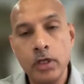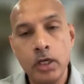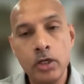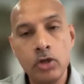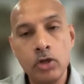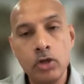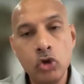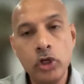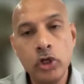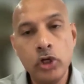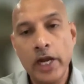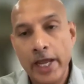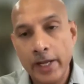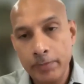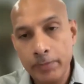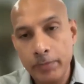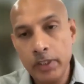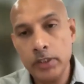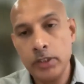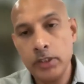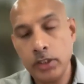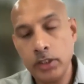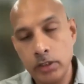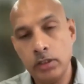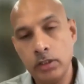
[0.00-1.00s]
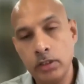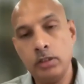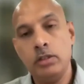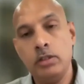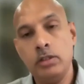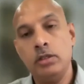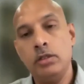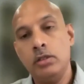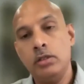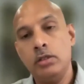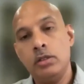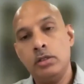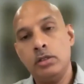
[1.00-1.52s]
a good liability
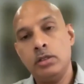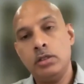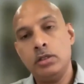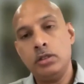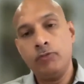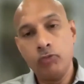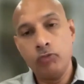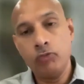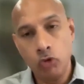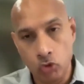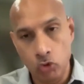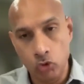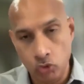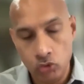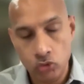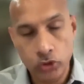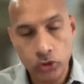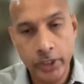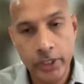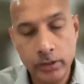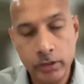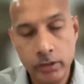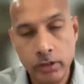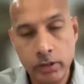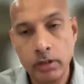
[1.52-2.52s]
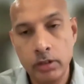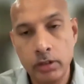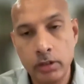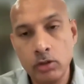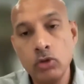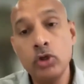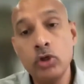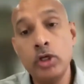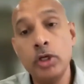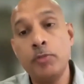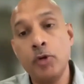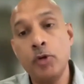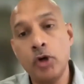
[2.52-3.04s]
flow, right? A good
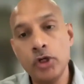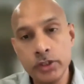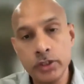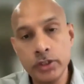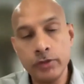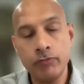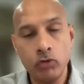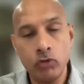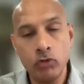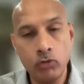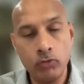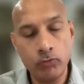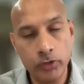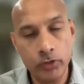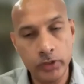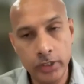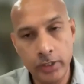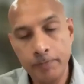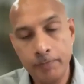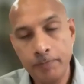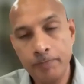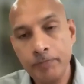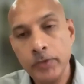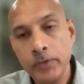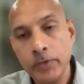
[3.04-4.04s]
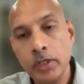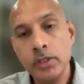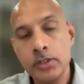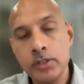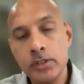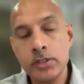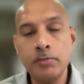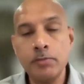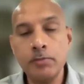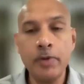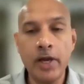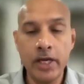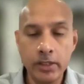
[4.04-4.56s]
deposit flow for them.
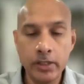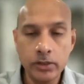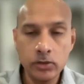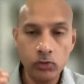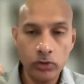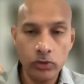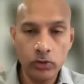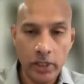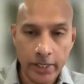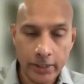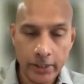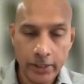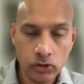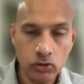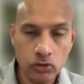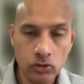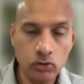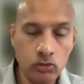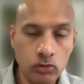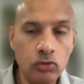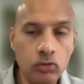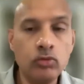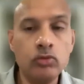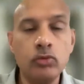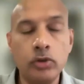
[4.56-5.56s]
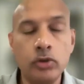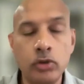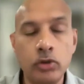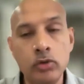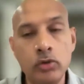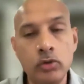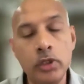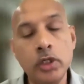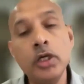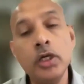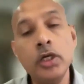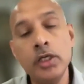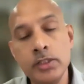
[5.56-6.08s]
Some banks would like to,
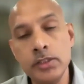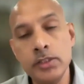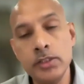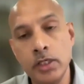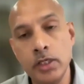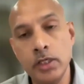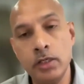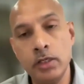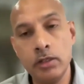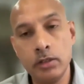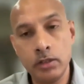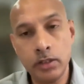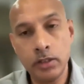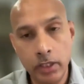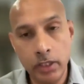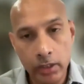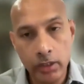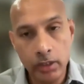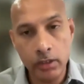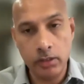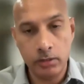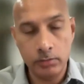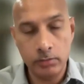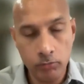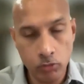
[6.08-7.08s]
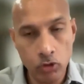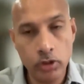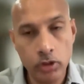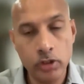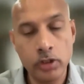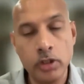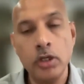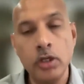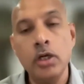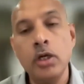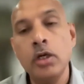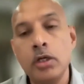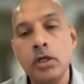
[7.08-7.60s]
increase their credit book.
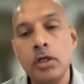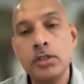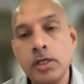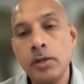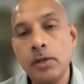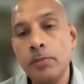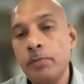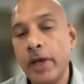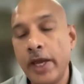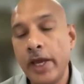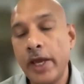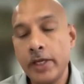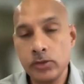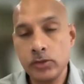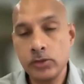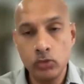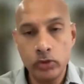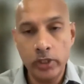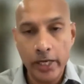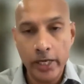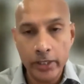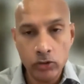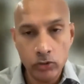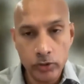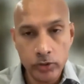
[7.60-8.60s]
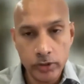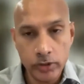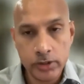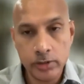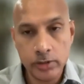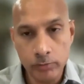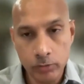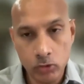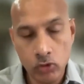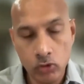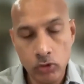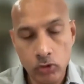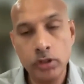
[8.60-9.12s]
Some banks would like to
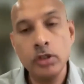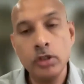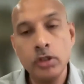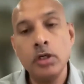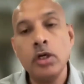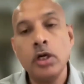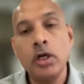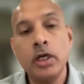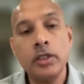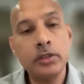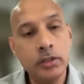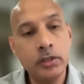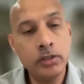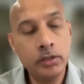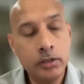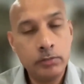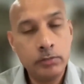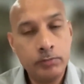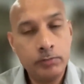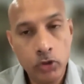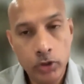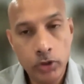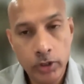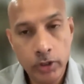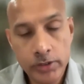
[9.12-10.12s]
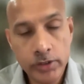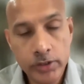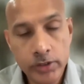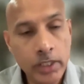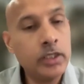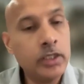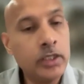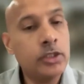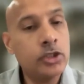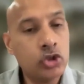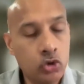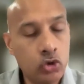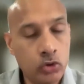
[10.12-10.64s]
distribute other products like
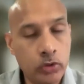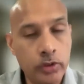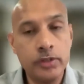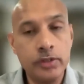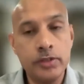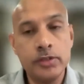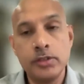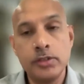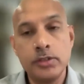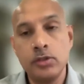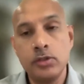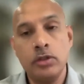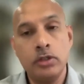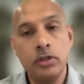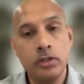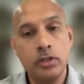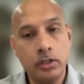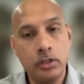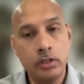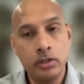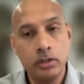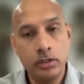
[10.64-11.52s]
insurance or